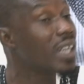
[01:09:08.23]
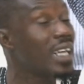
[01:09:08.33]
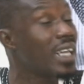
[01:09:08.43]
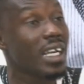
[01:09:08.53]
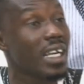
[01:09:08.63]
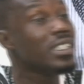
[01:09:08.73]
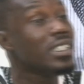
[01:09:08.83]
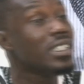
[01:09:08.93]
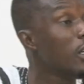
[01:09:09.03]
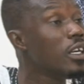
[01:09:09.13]
that the
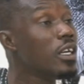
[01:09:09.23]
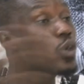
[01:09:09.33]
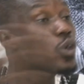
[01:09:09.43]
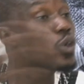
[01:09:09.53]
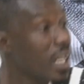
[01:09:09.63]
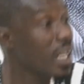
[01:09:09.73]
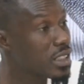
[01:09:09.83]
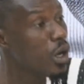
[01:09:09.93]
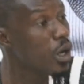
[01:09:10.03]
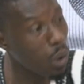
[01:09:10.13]
NDC lose the
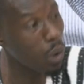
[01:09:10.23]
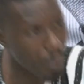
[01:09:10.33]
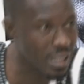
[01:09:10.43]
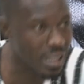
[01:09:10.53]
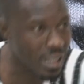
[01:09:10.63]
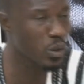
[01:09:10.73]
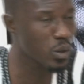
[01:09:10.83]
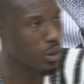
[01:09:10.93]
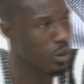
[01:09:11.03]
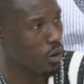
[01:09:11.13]
election was President Nana
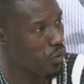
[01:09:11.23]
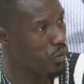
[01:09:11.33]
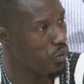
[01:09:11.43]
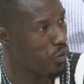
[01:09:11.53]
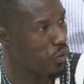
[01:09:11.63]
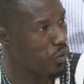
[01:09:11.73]
Danko Akufo-Addo.